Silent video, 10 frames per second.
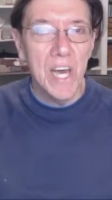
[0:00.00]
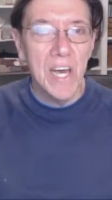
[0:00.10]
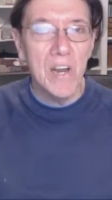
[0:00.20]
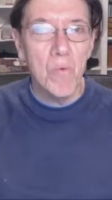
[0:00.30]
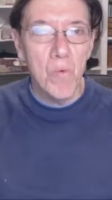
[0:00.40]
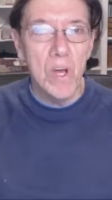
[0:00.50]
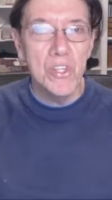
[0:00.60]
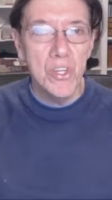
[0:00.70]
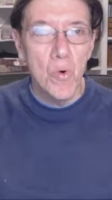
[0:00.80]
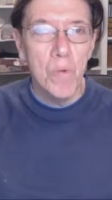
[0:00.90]
you how to
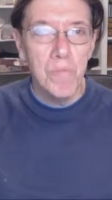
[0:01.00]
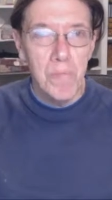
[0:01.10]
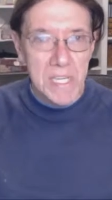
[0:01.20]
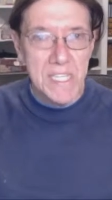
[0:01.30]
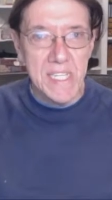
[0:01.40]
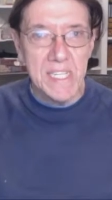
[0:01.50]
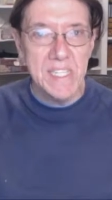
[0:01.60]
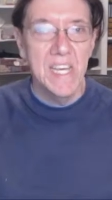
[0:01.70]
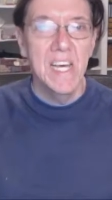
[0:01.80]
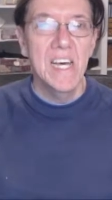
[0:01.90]
run your
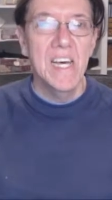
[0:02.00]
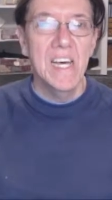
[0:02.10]
business.